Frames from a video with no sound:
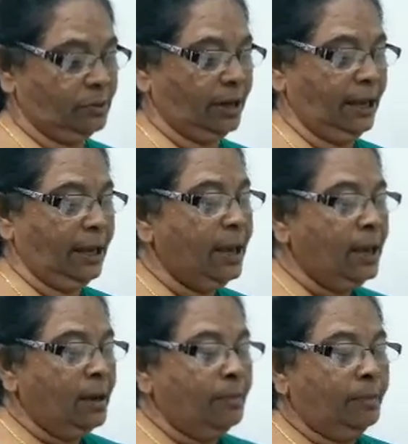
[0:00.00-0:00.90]
Okay.
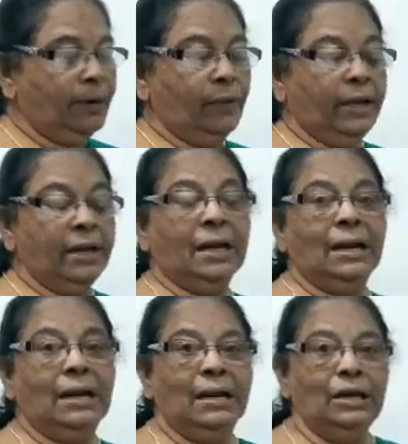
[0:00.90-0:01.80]
But very
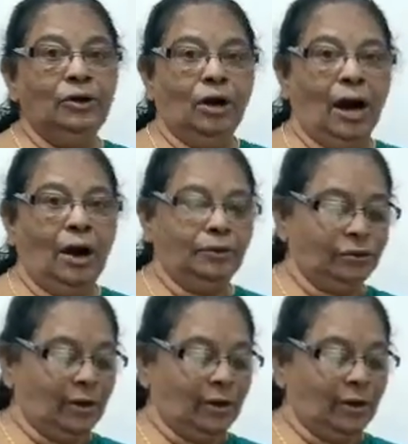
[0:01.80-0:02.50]
clearly you have